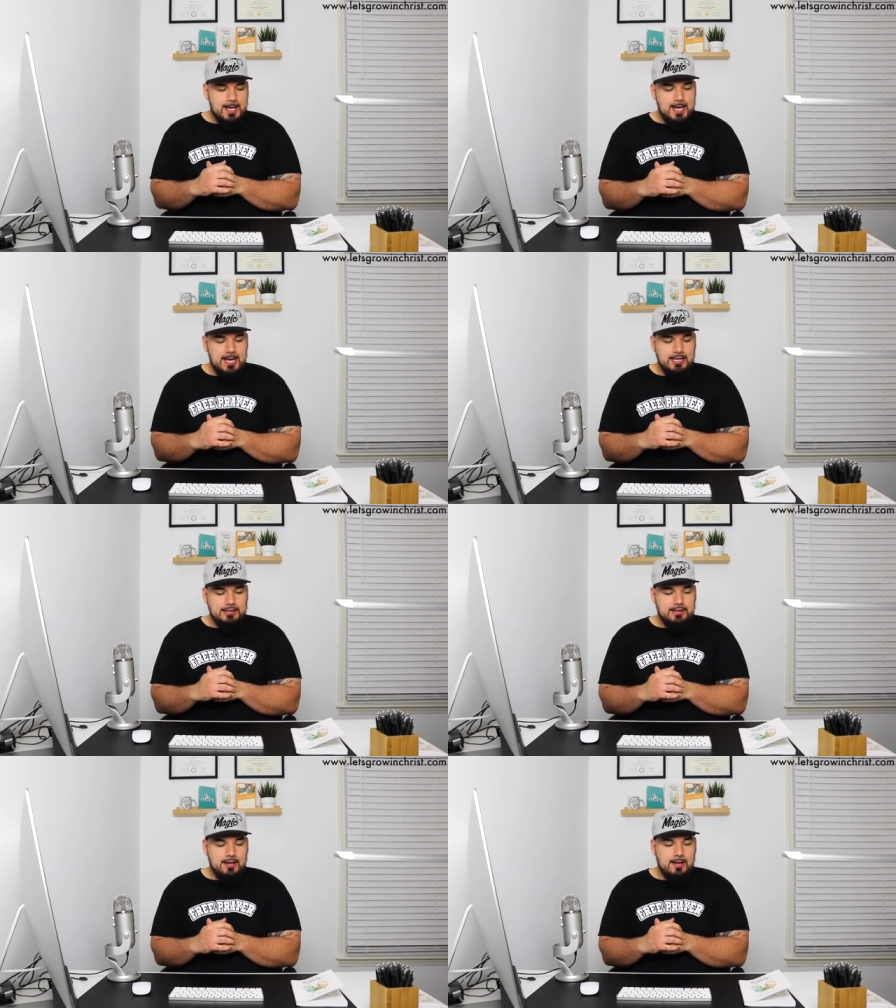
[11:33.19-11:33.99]

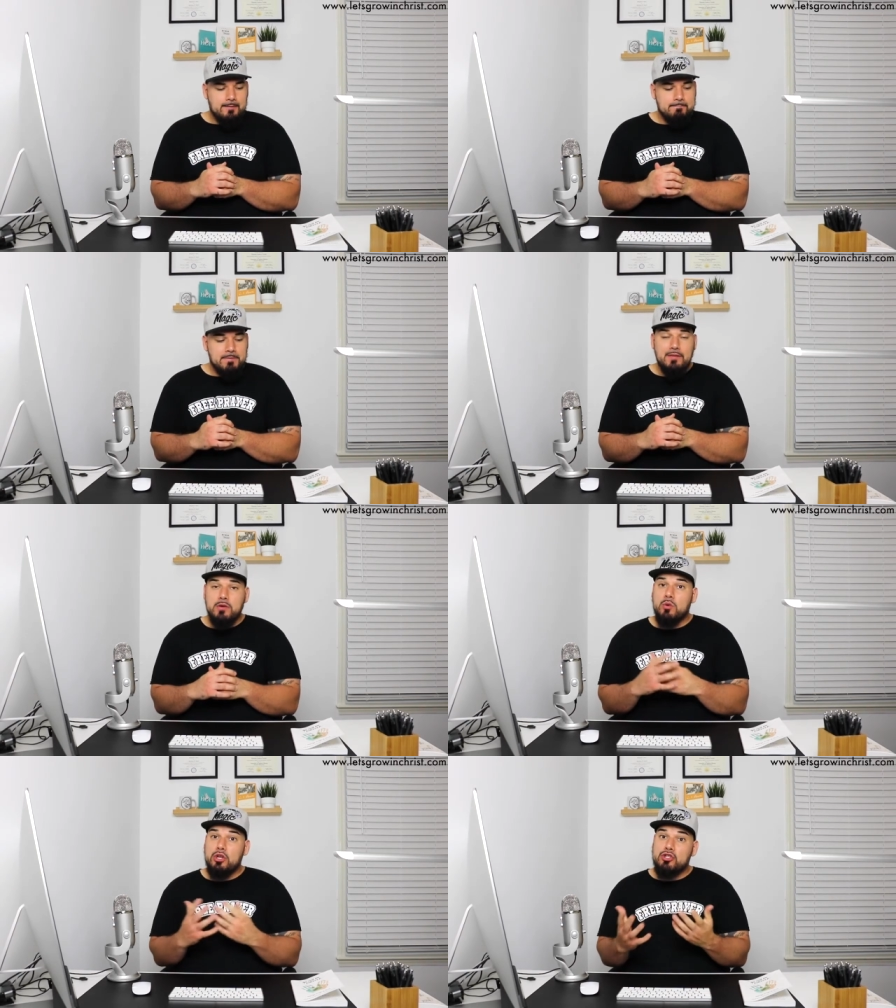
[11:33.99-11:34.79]
And uh, if
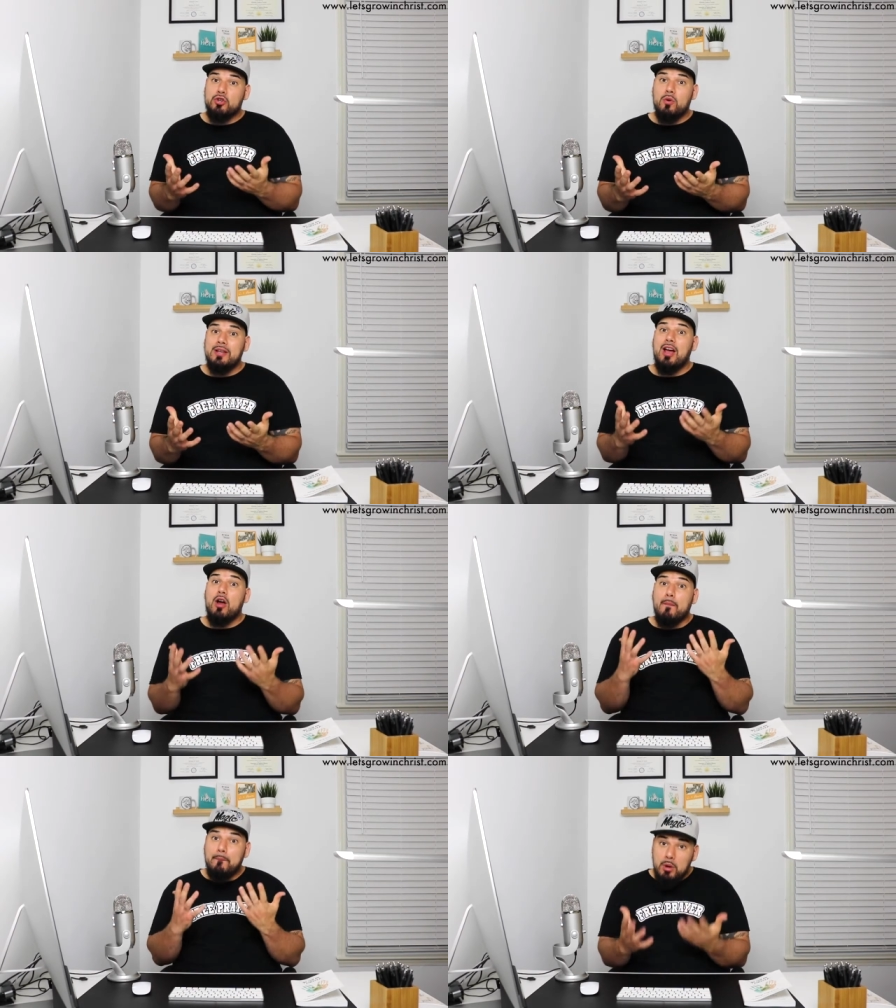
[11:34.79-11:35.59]
you wanna join
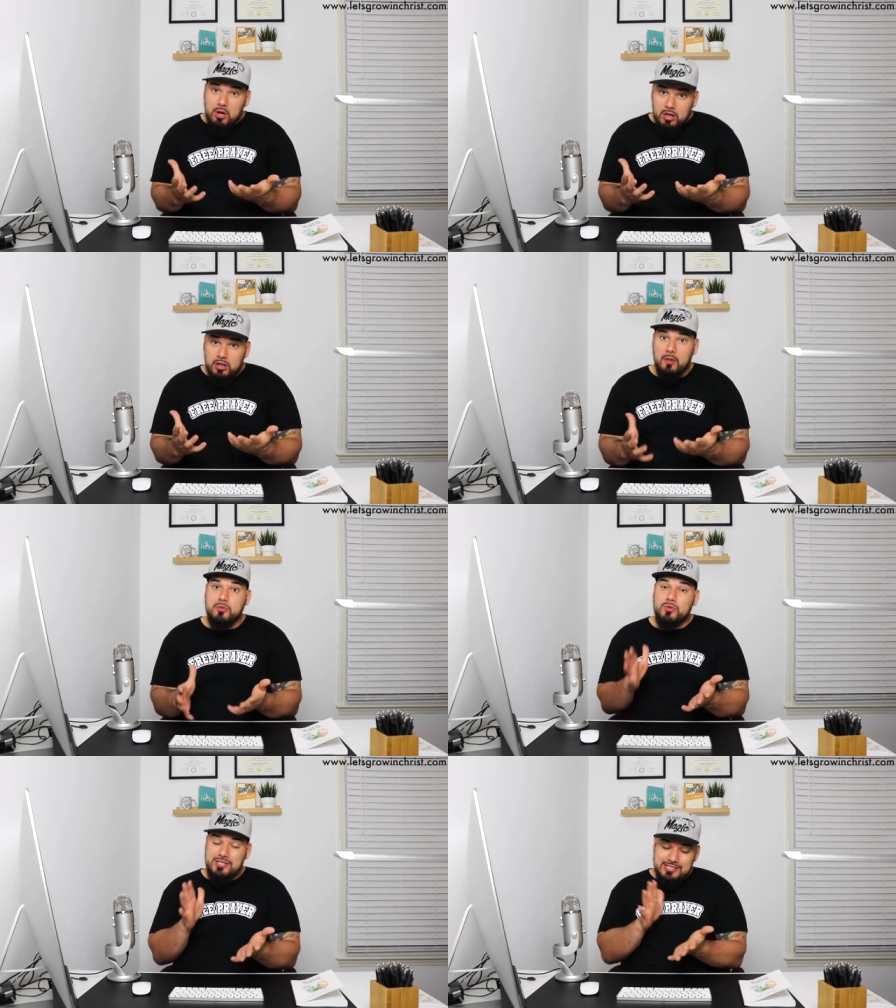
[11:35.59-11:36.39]
our book
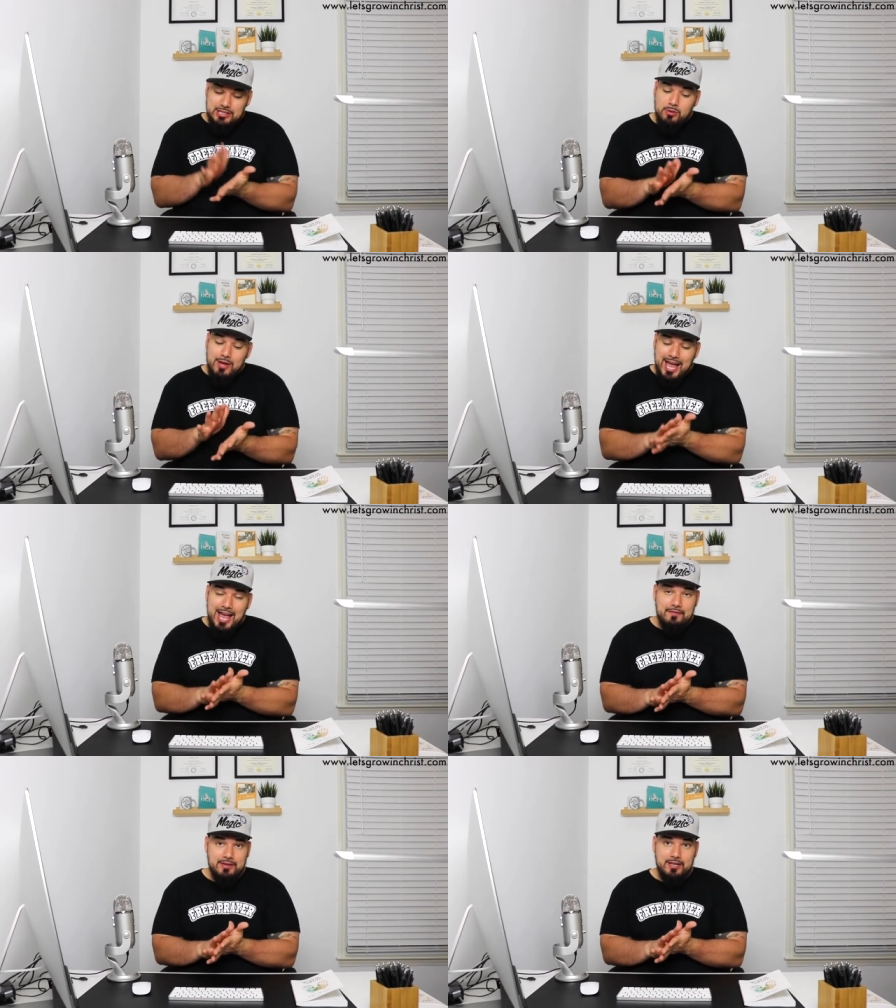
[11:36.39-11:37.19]
clubs, we're still
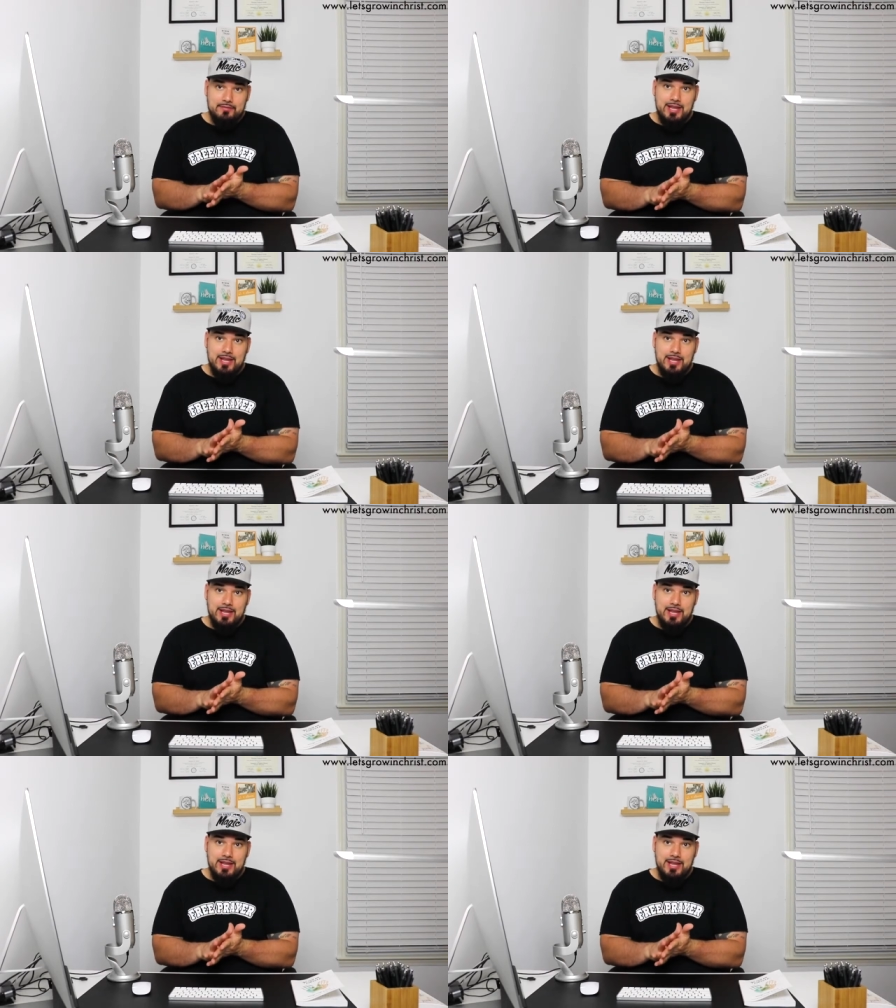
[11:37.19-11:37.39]
having it.